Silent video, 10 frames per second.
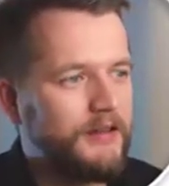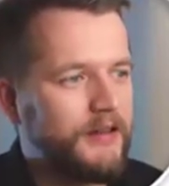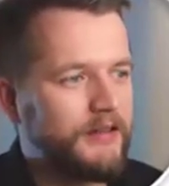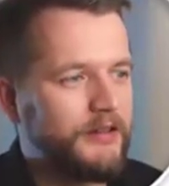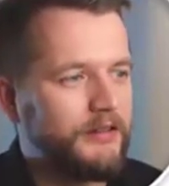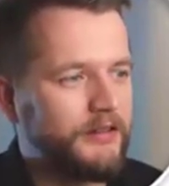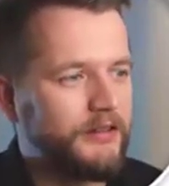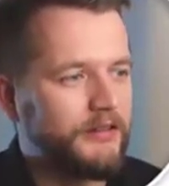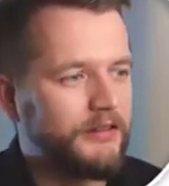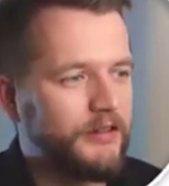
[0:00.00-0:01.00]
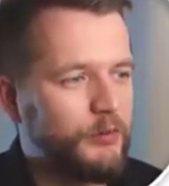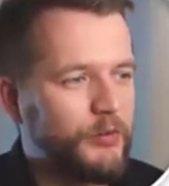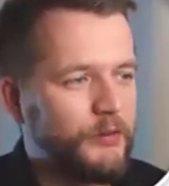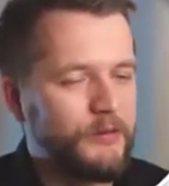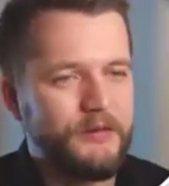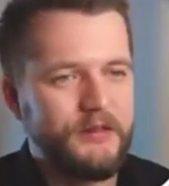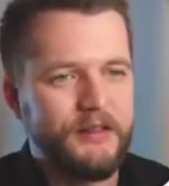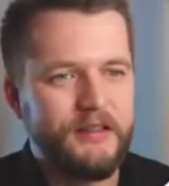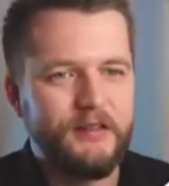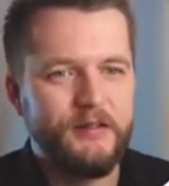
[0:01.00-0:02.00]
Here's a simple
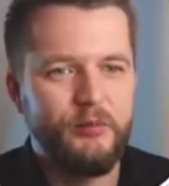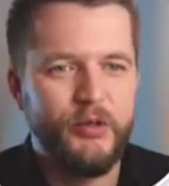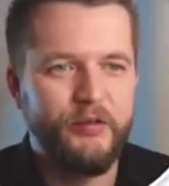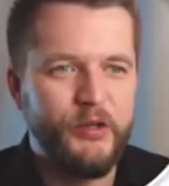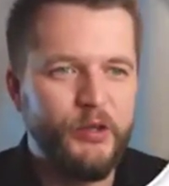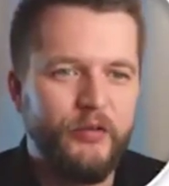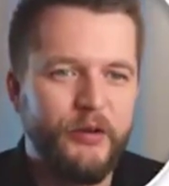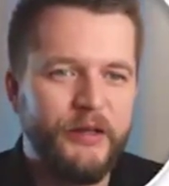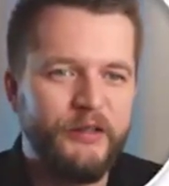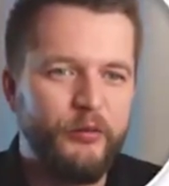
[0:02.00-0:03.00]
preview of another